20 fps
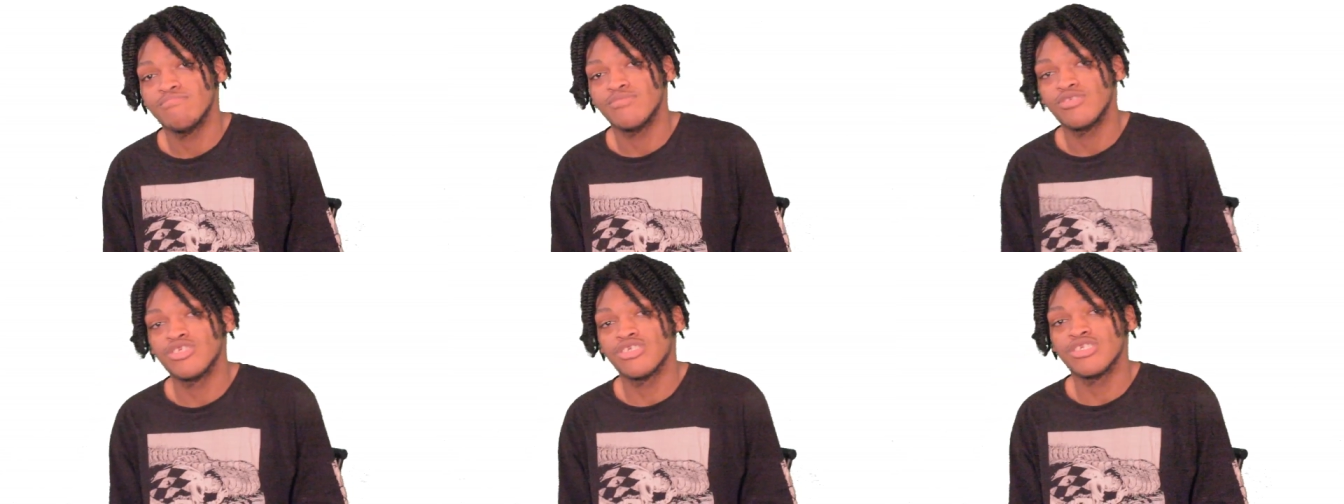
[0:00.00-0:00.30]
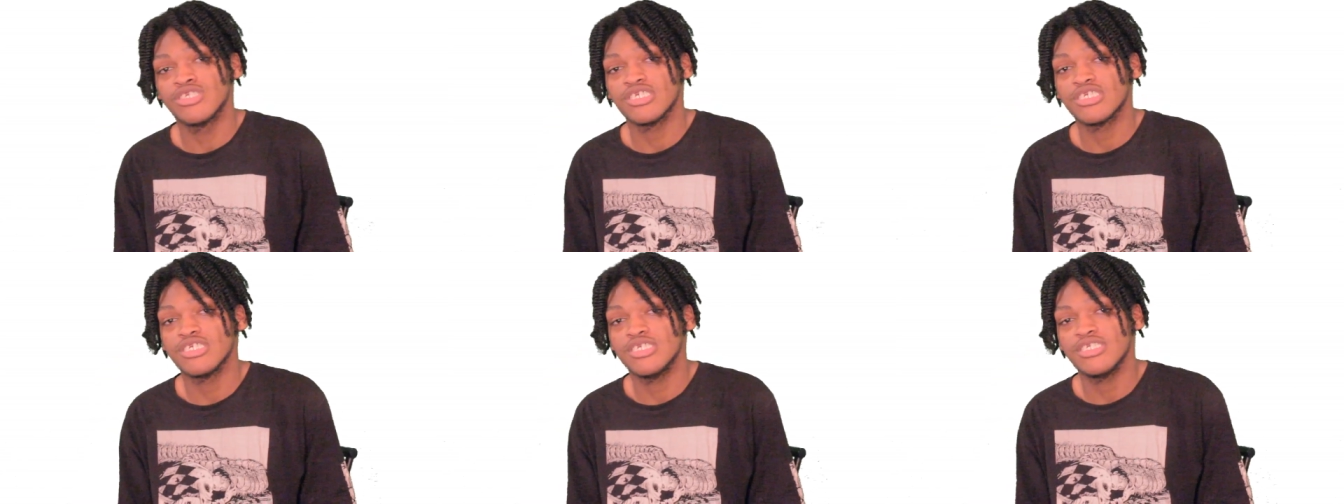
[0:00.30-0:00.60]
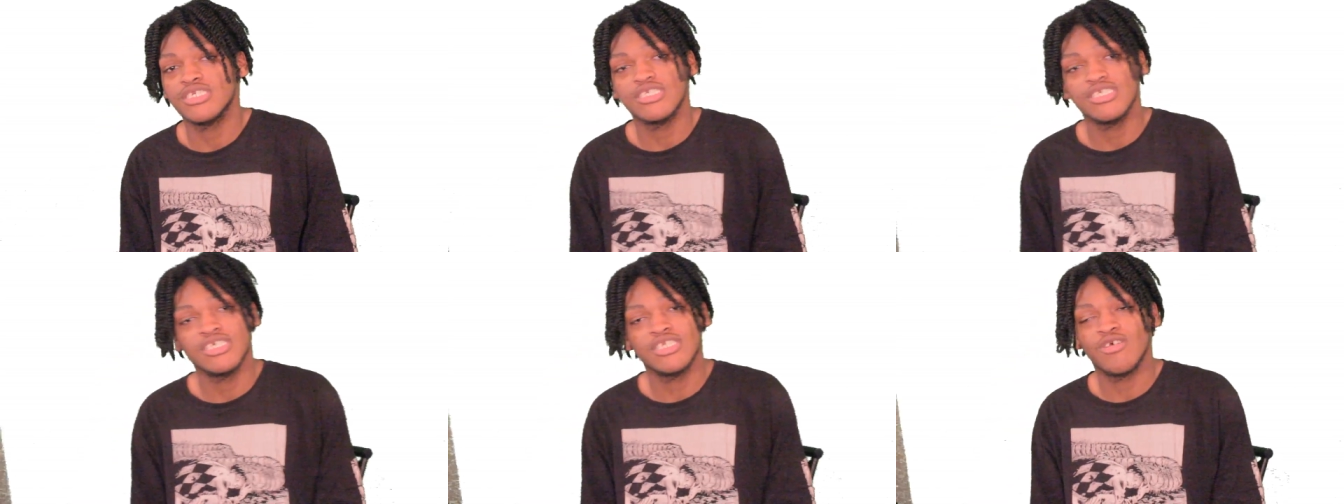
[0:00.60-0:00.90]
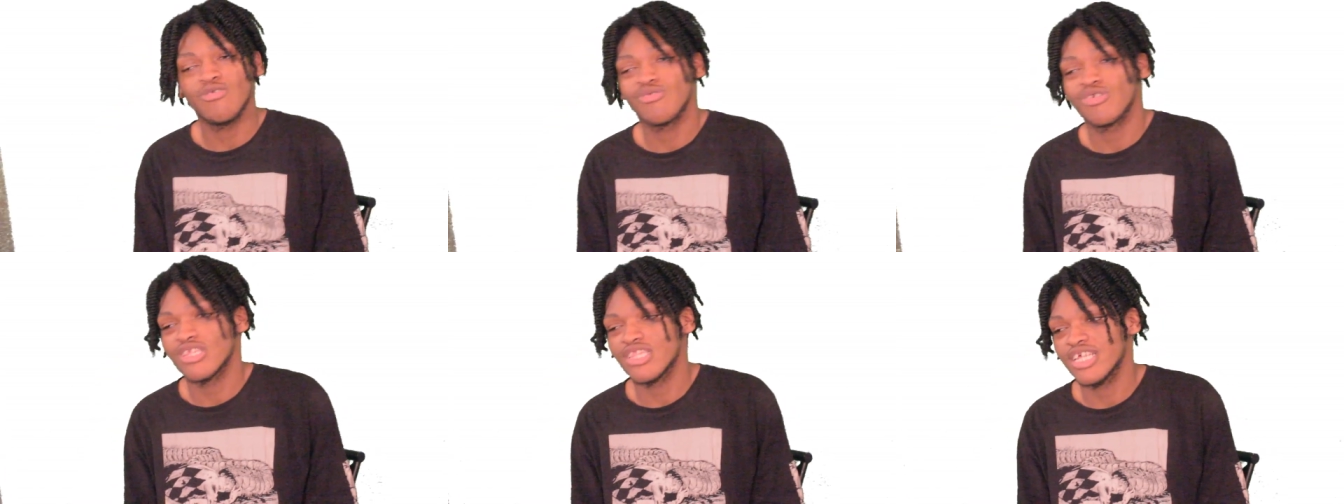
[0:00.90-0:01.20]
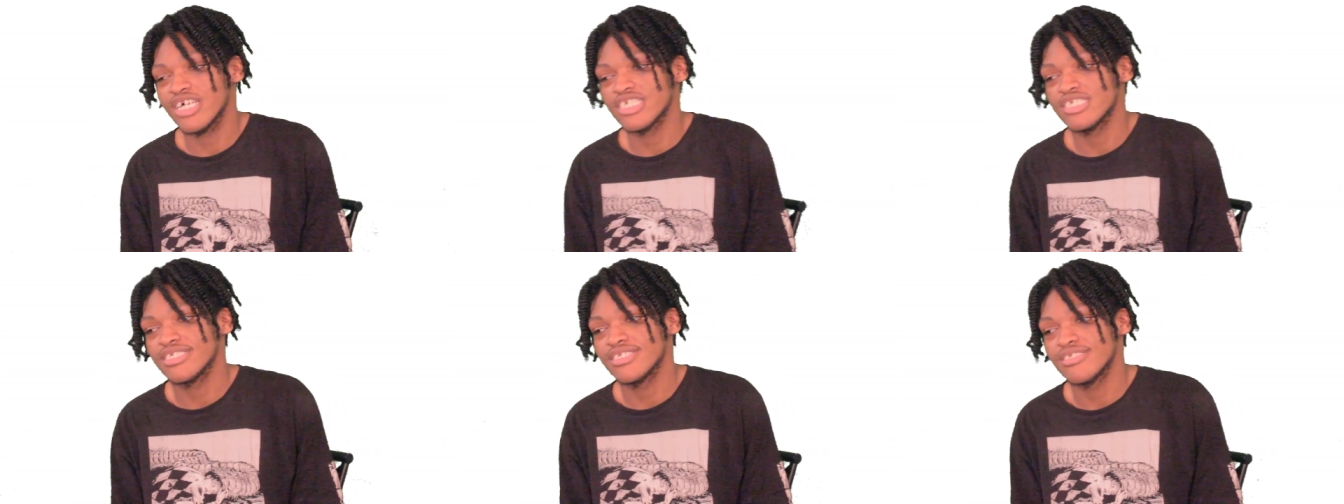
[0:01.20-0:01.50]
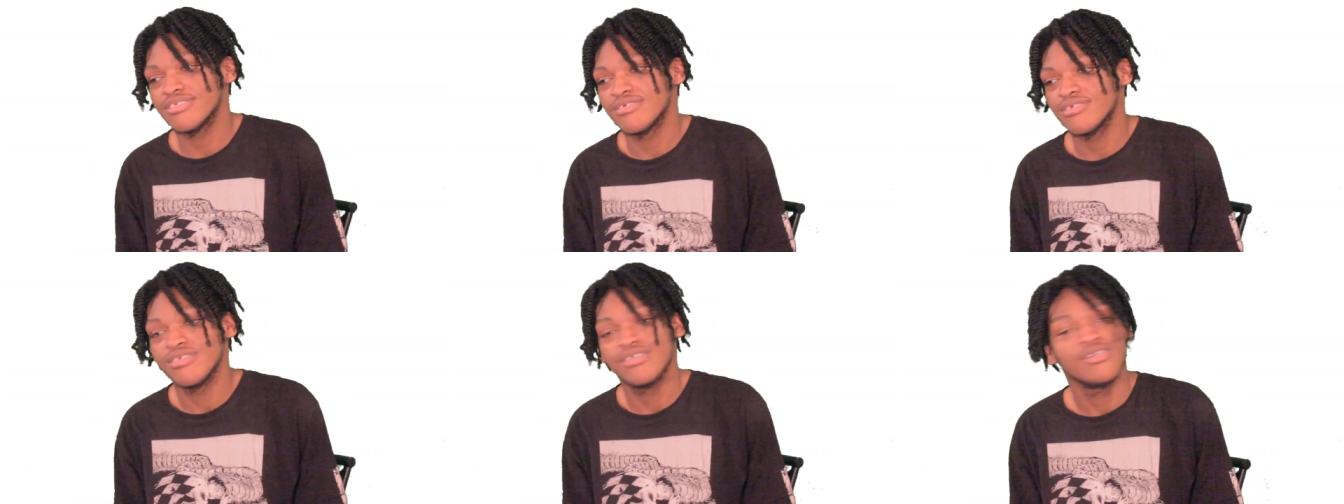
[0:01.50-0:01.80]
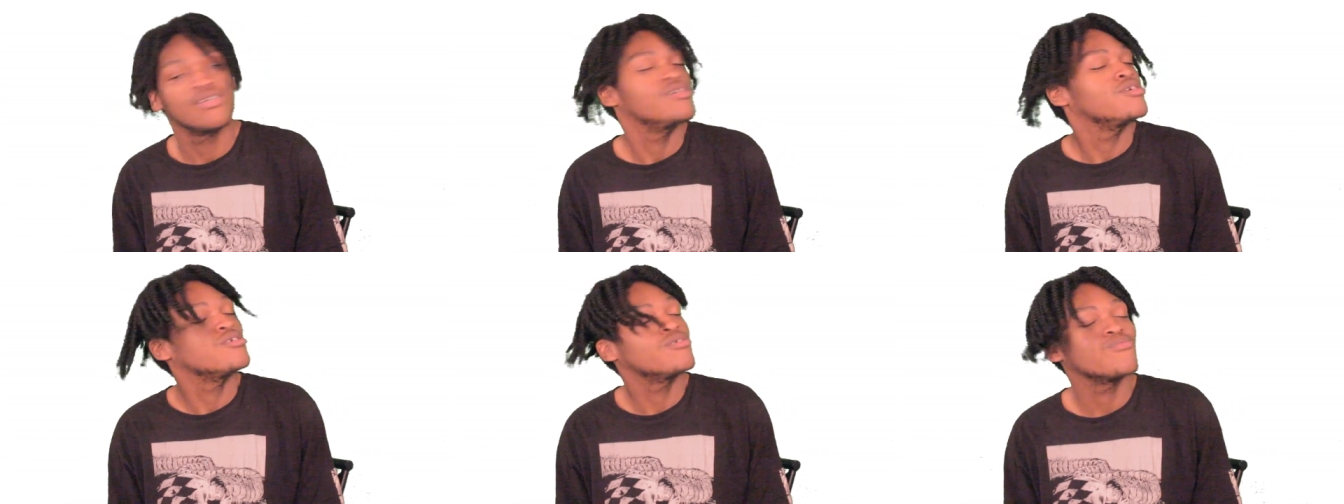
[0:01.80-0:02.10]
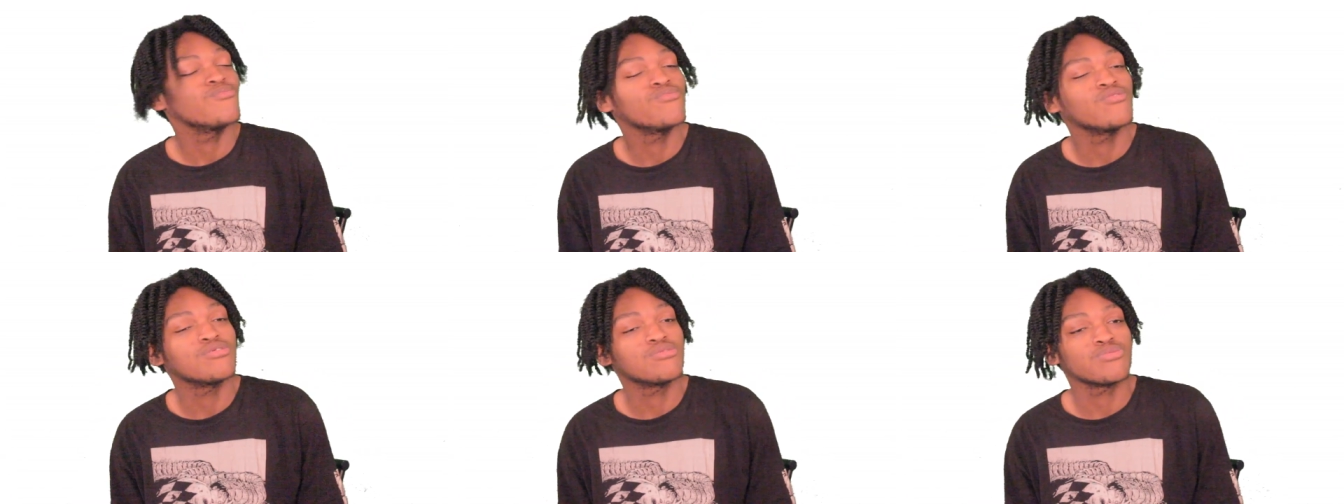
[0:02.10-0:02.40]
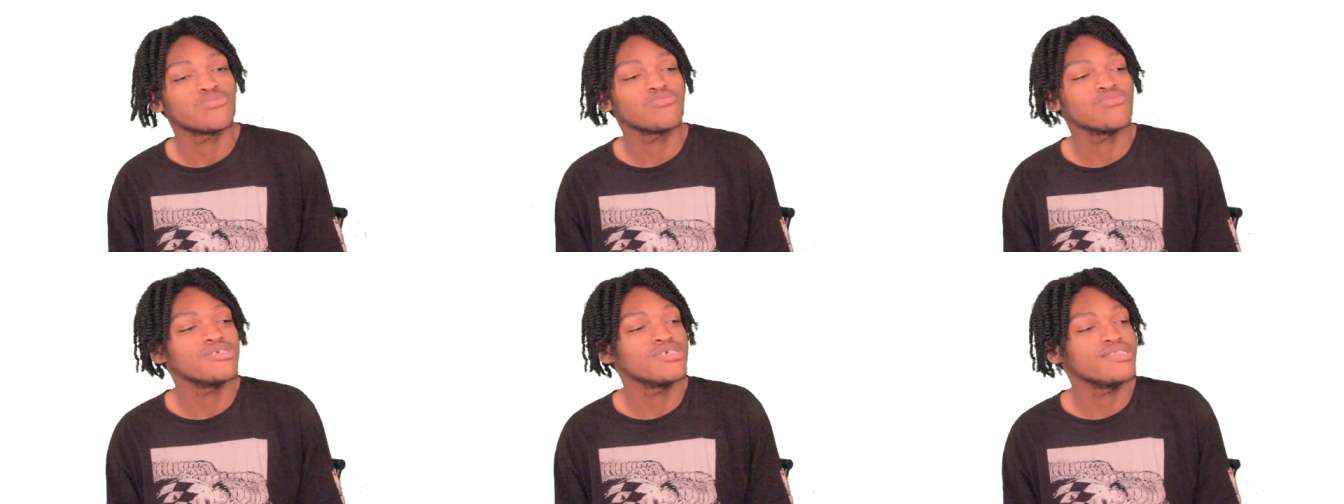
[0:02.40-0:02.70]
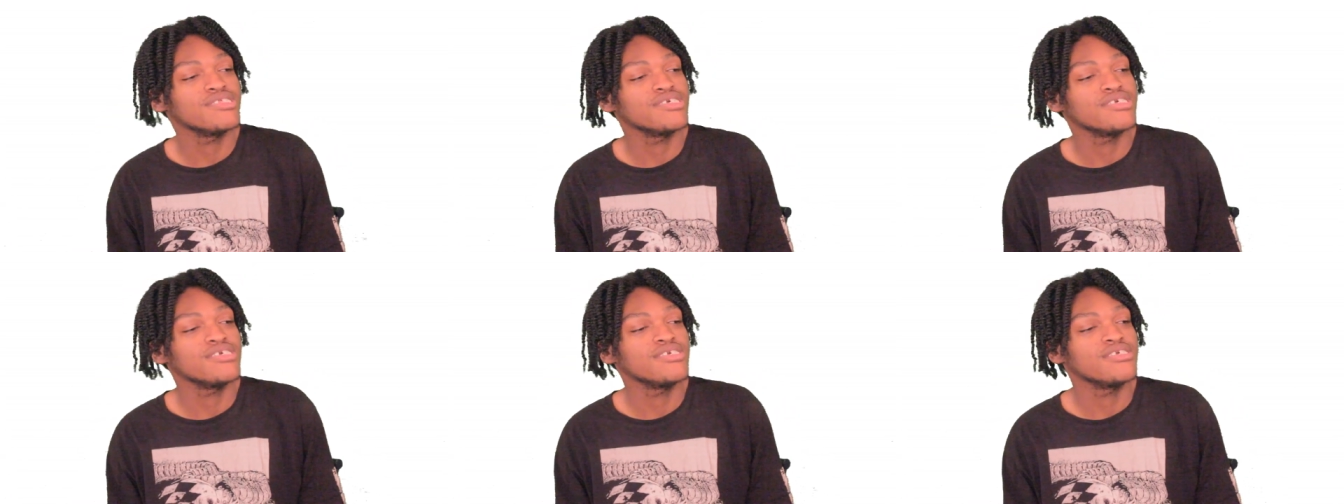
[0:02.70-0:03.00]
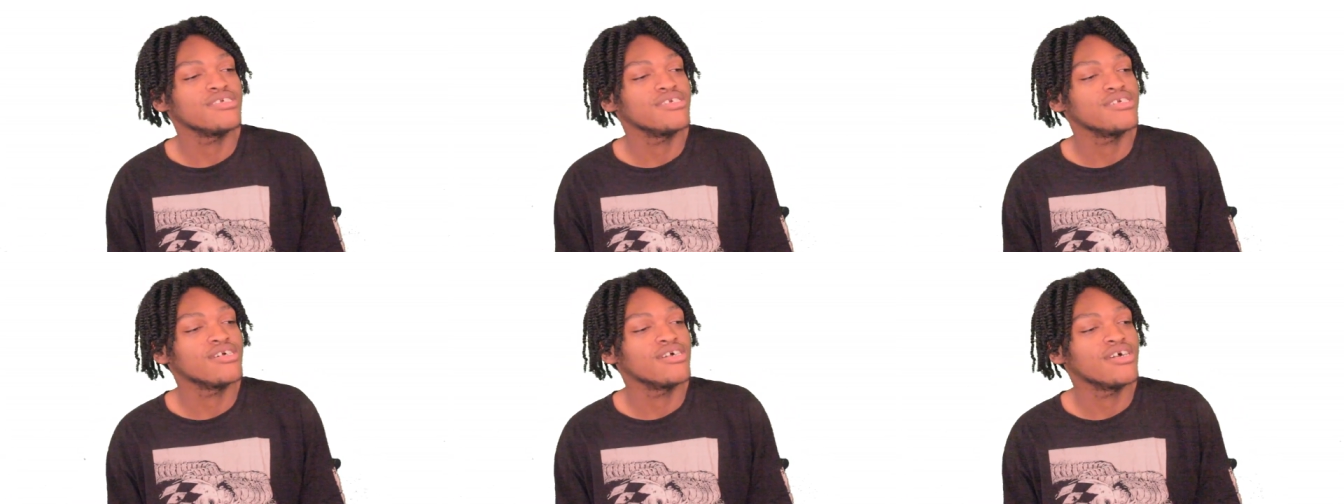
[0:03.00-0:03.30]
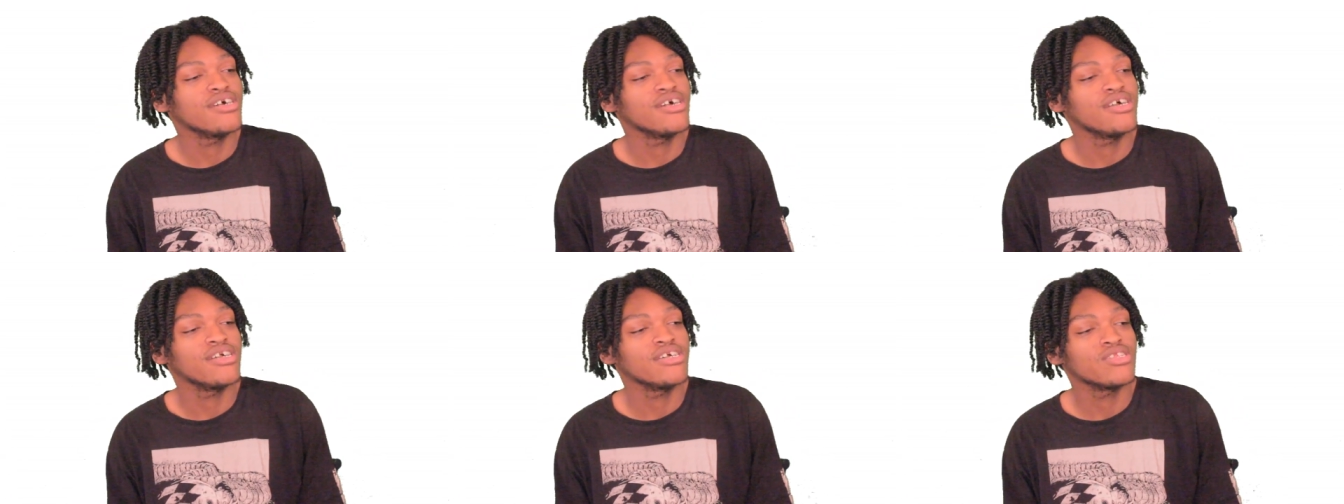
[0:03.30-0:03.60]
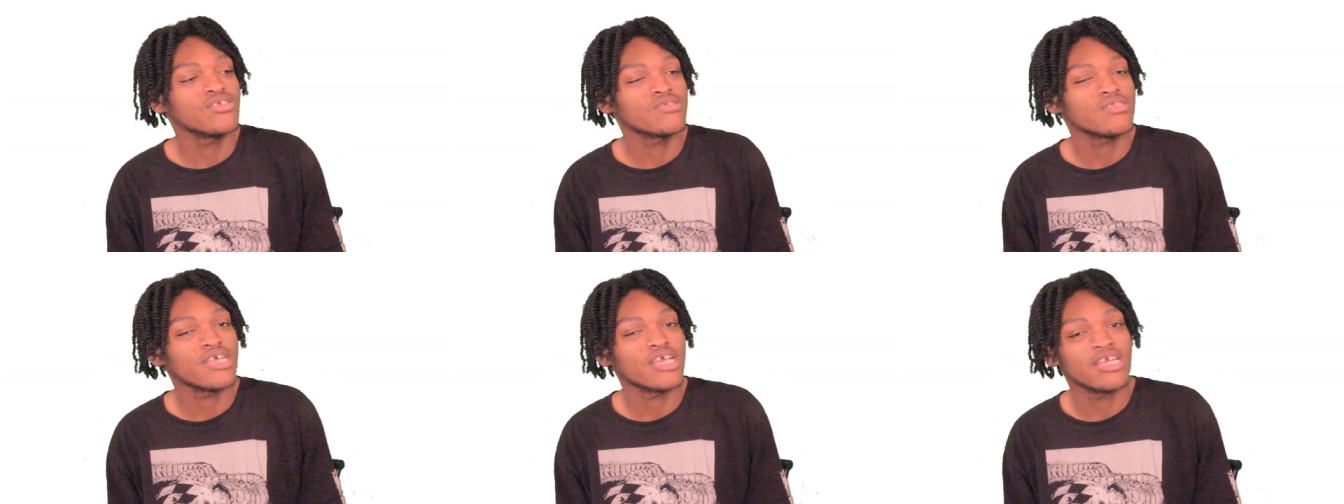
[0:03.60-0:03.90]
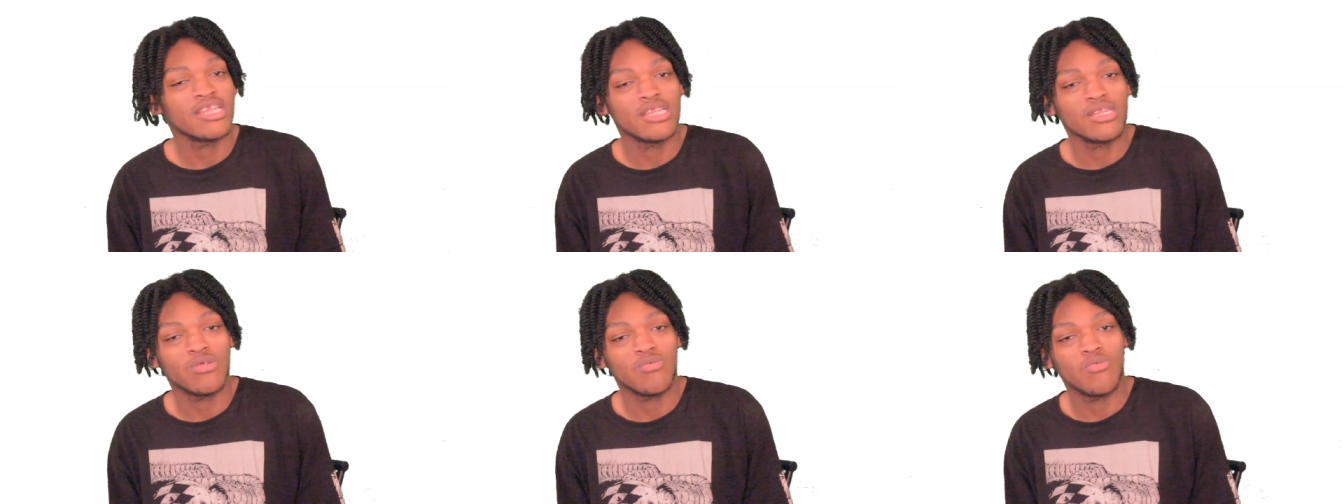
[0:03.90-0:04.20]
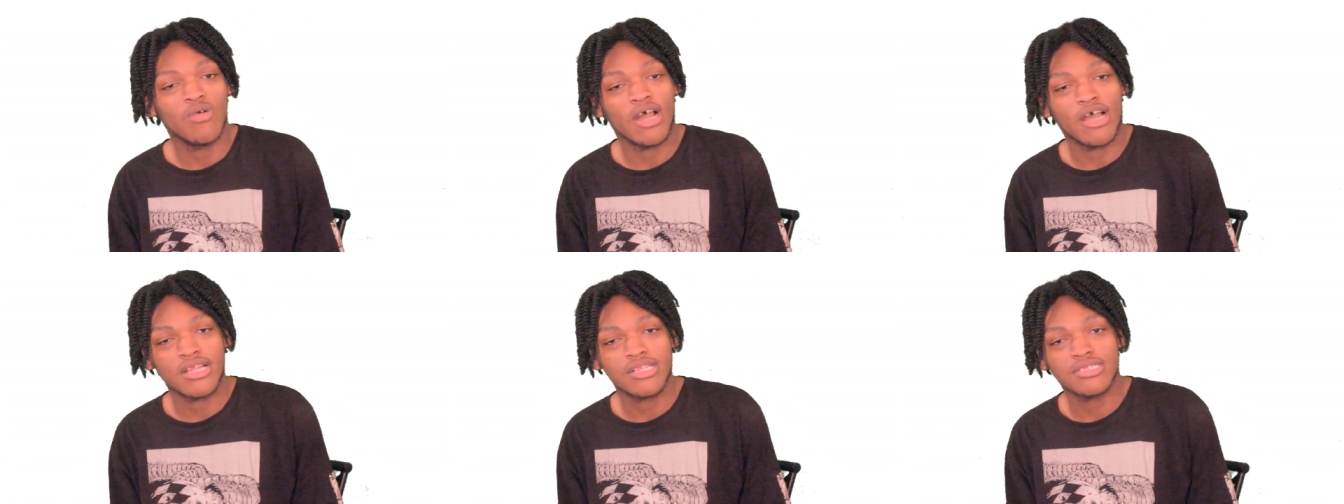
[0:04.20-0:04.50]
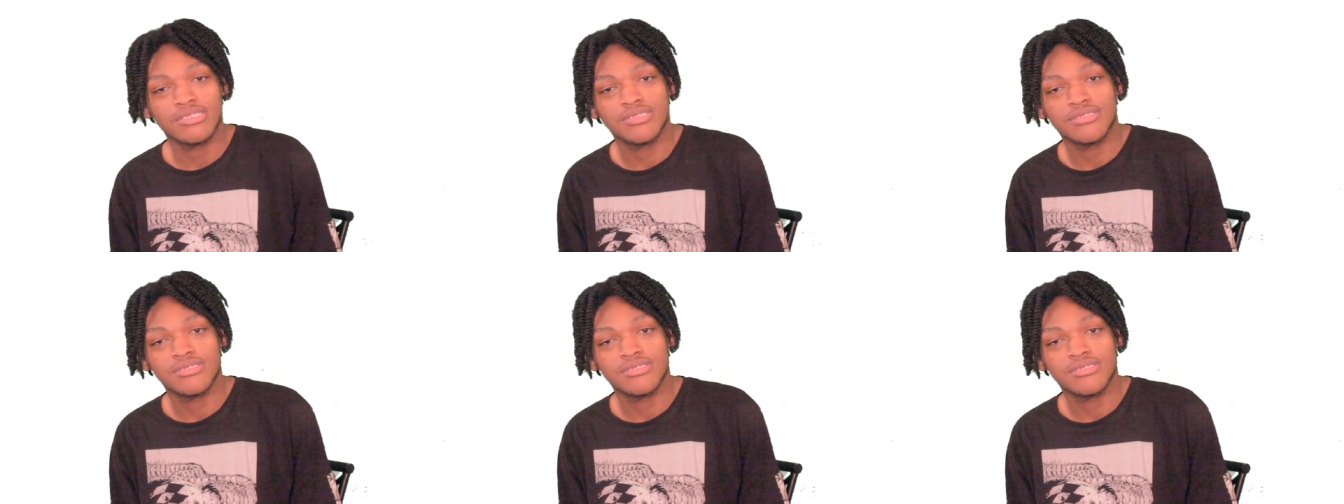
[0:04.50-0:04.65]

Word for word: Junji Ito Collection was really uh, entertaining to watch.